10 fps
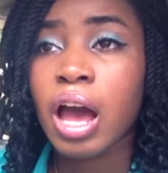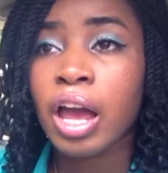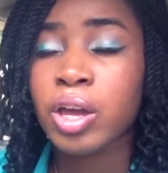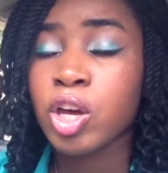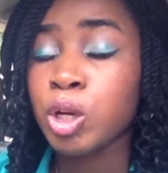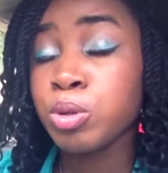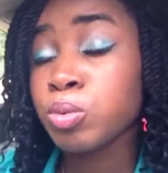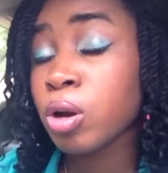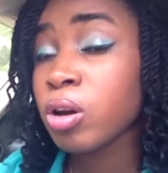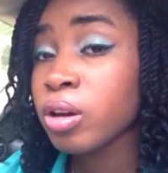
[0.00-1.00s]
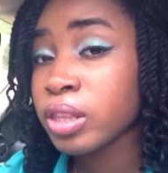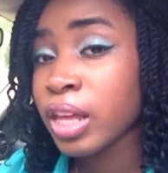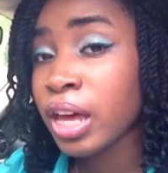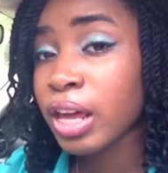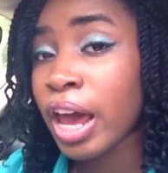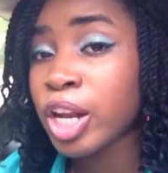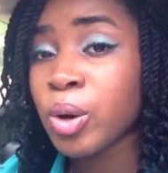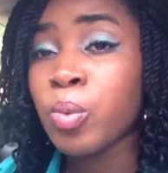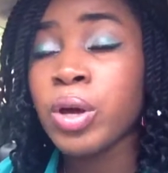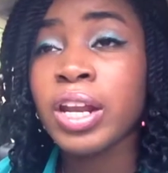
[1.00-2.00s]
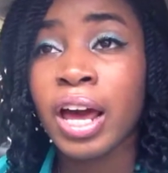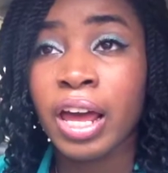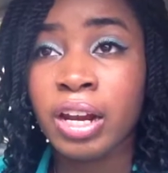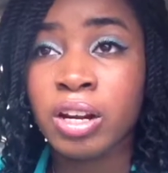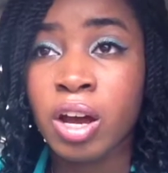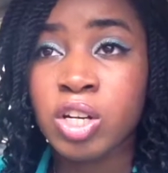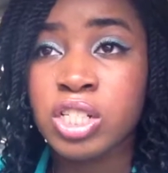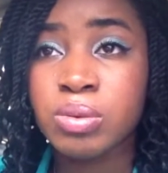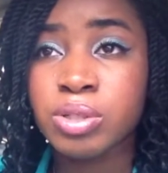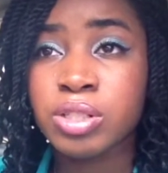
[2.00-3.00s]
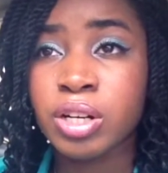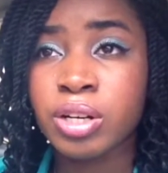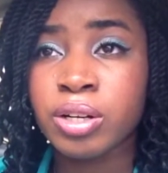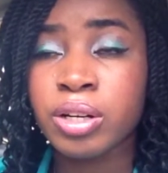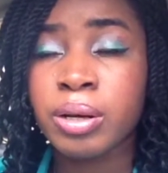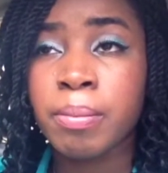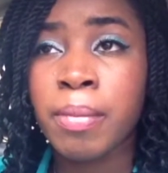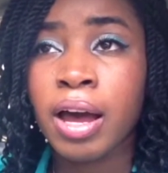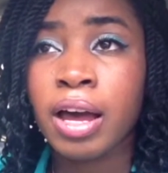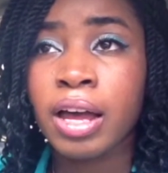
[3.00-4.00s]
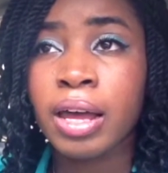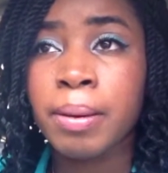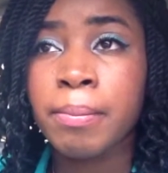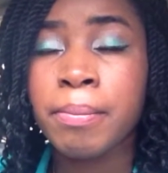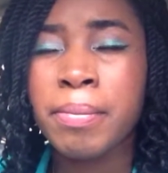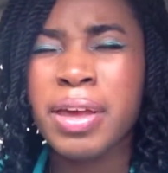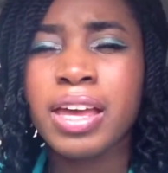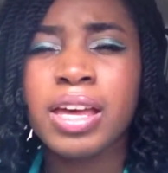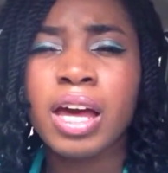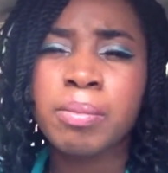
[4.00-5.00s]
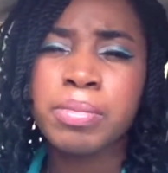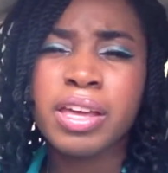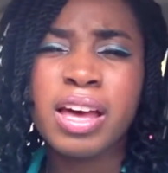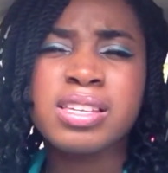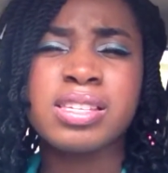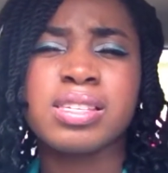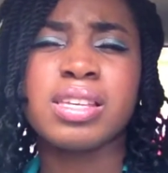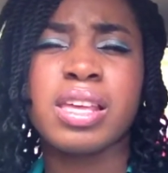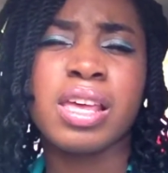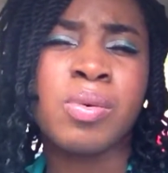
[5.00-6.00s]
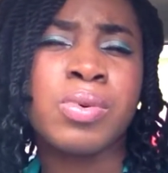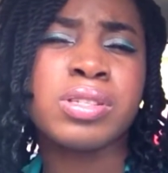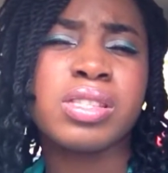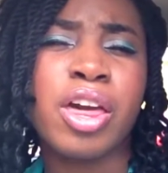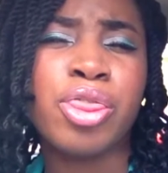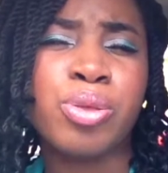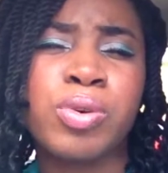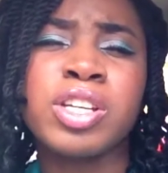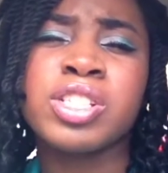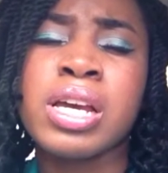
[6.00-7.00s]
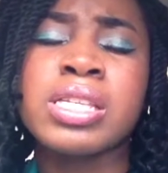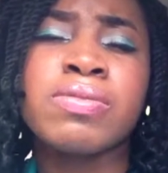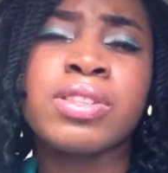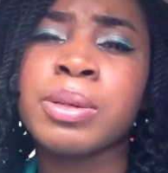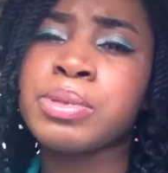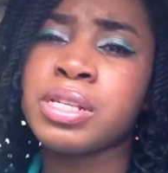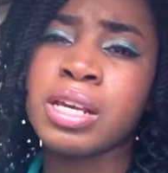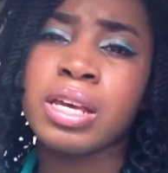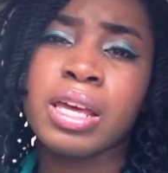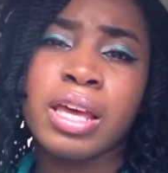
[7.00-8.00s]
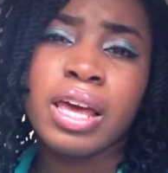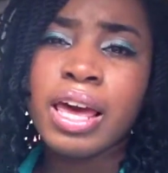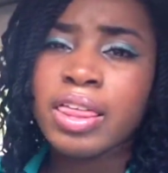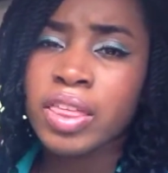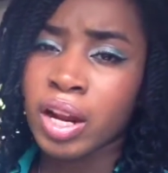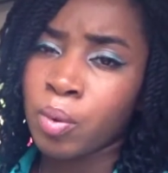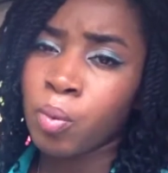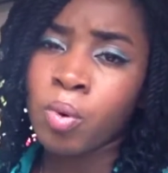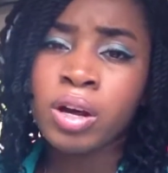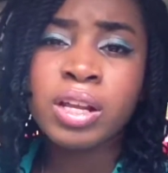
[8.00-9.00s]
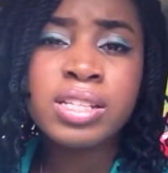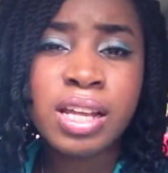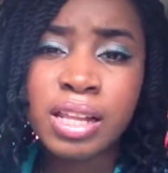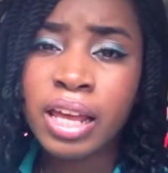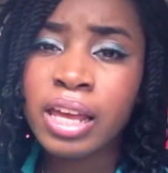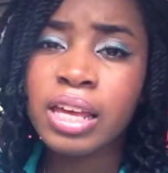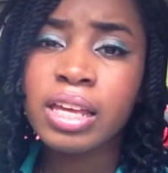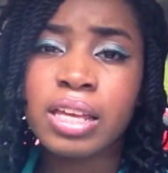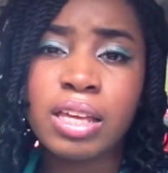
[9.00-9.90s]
I could be wrong on that. I know when I had gone to return my makeup, because it was like 3 shades of lipstick that I wanted to like,